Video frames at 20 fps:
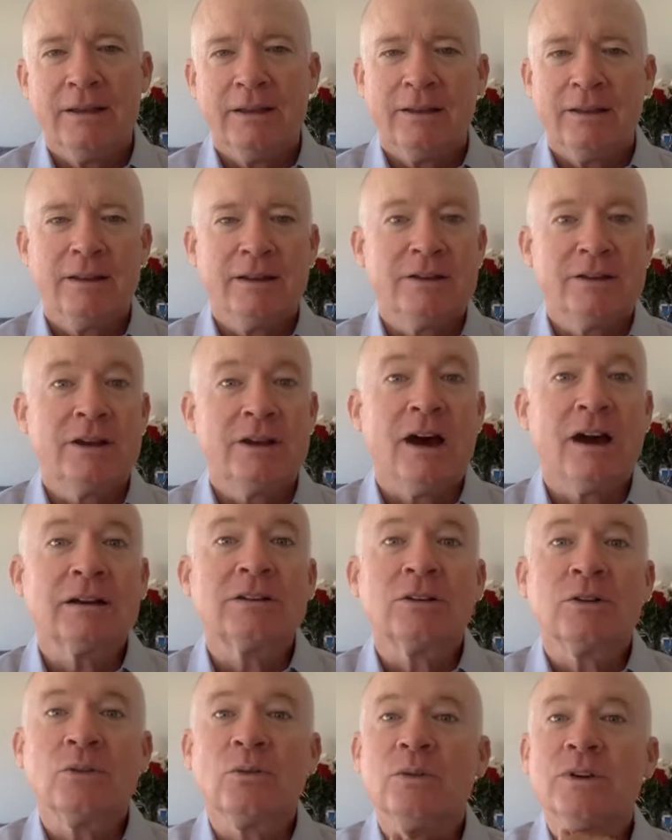The
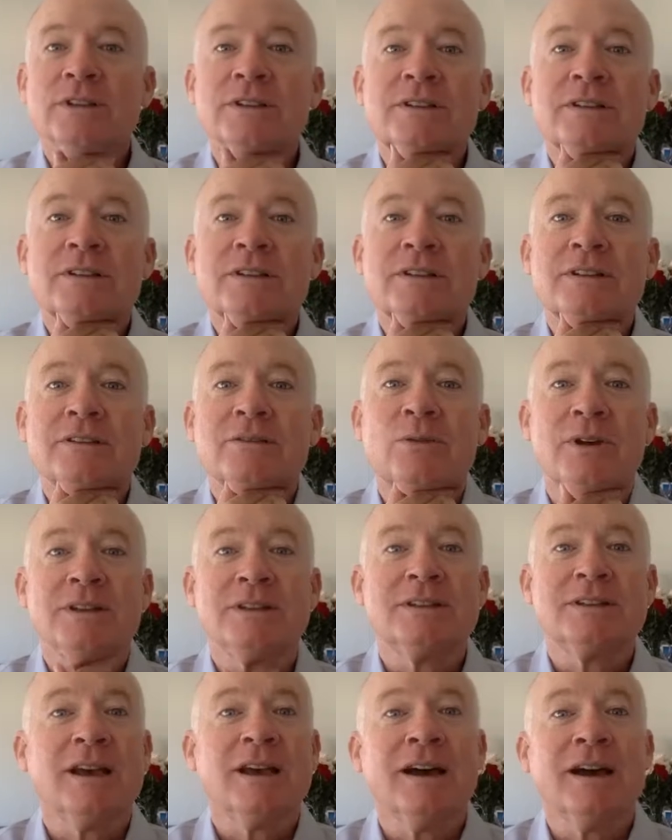doctor was
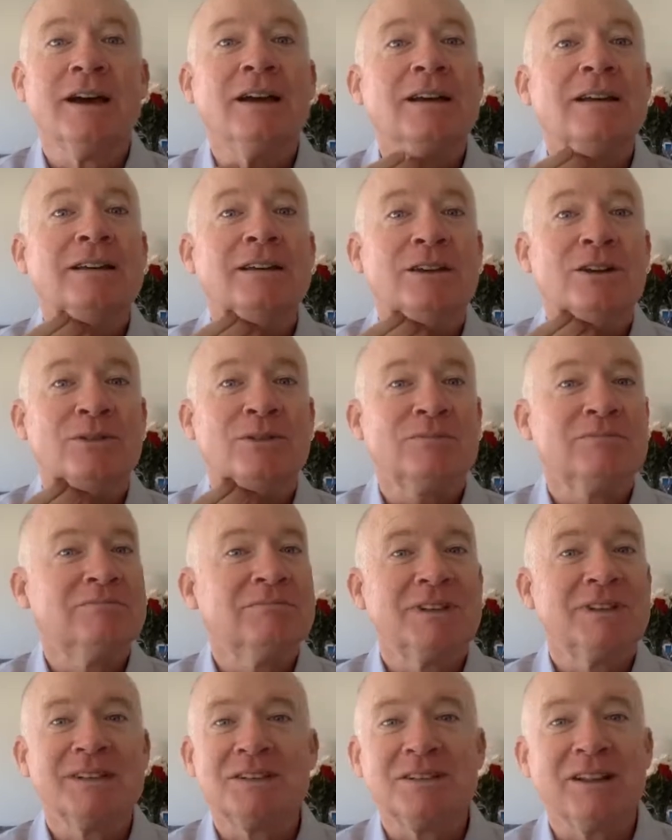
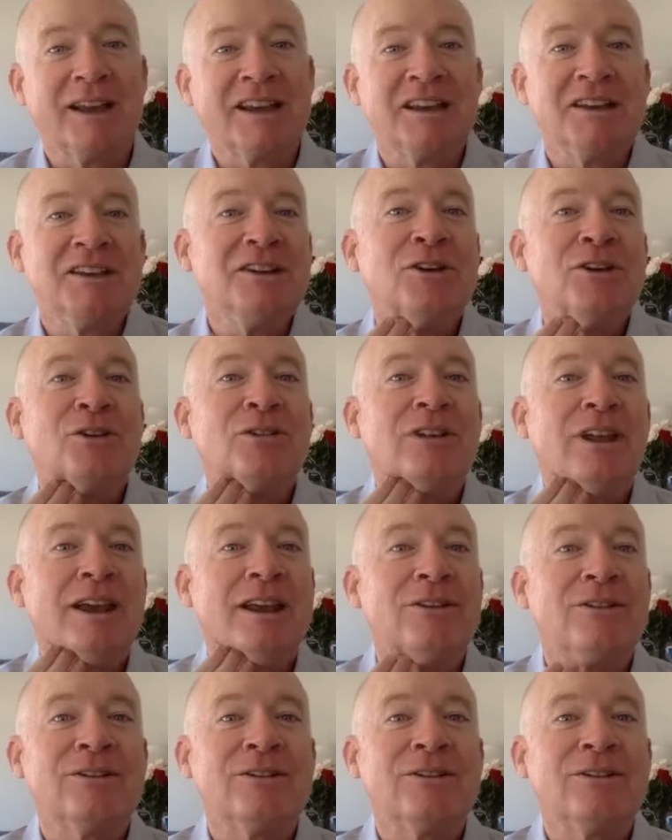this like a year later,